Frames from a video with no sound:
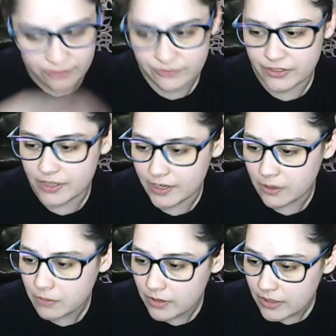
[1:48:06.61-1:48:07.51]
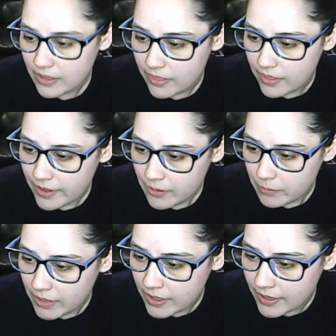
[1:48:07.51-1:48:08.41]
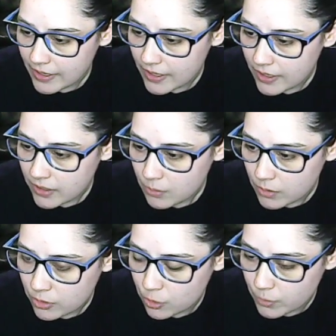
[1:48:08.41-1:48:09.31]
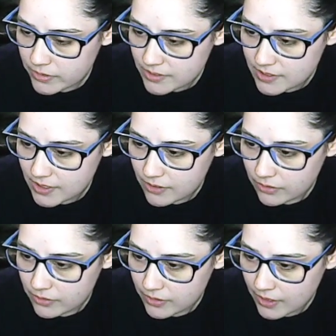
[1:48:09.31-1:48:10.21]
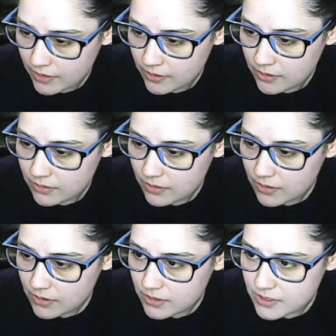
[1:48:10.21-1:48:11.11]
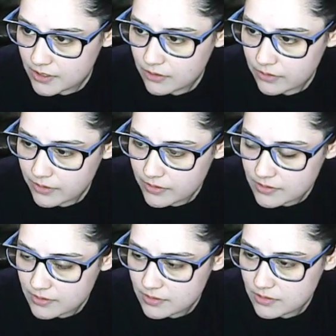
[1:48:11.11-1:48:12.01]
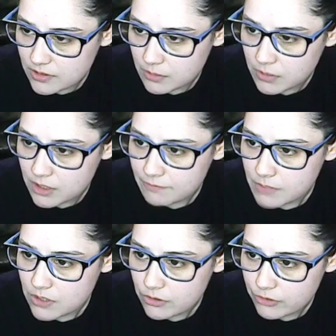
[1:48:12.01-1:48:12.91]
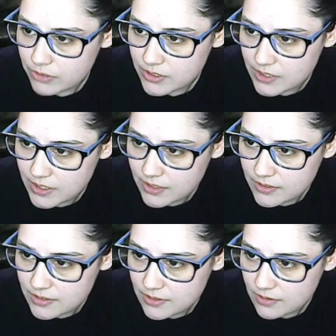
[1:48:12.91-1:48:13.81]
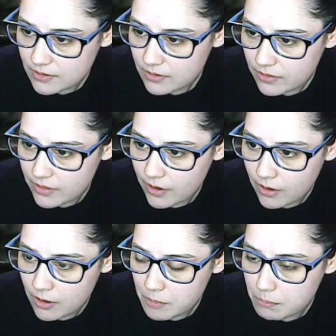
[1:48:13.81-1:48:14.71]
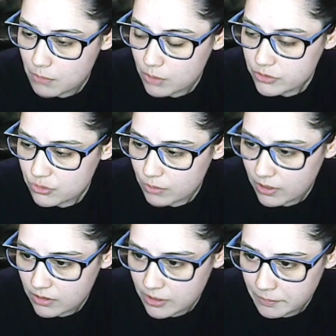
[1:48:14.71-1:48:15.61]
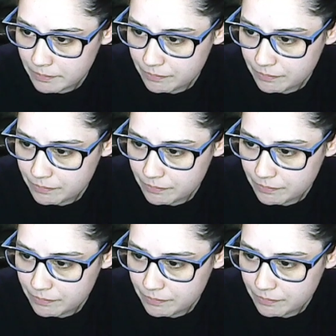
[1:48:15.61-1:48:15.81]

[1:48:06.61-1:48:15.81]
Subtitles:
for now. That way, anyone who wants to take a look at it can take a look at the system, give me your critiques. They are most welcome.